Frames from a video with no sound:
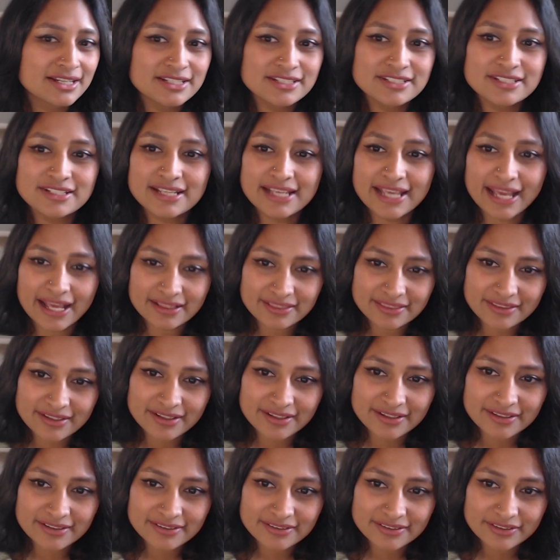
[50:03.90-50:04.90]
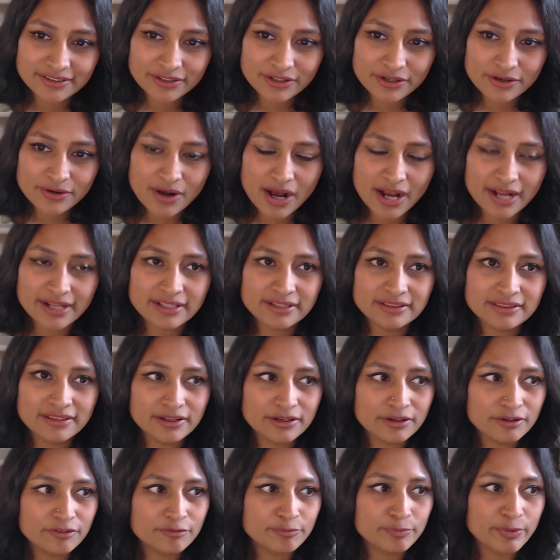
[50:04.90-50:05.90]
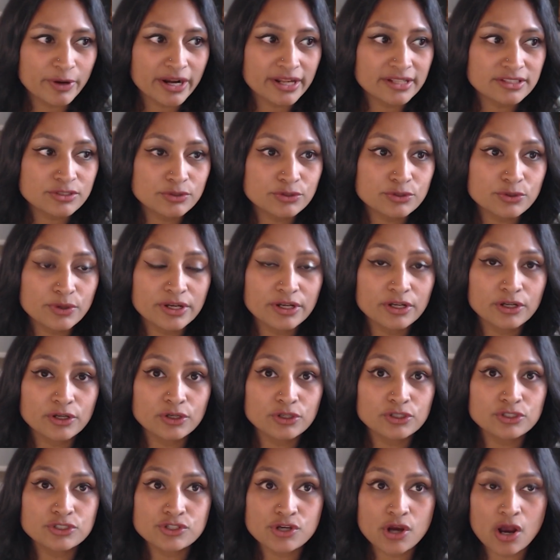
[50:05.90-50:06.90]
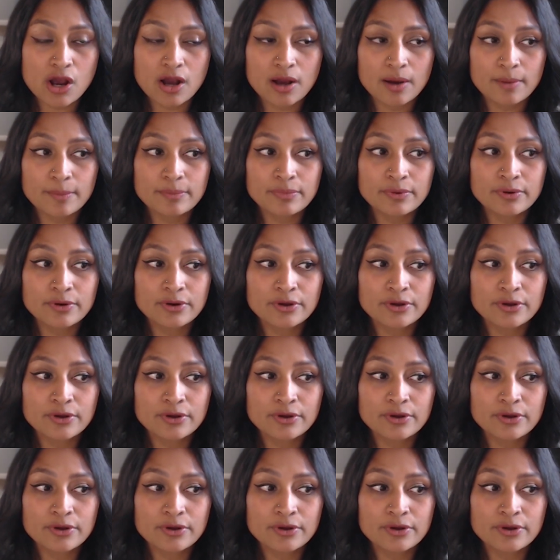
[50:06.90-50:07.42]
to get there. I can think of brands who are doing a good job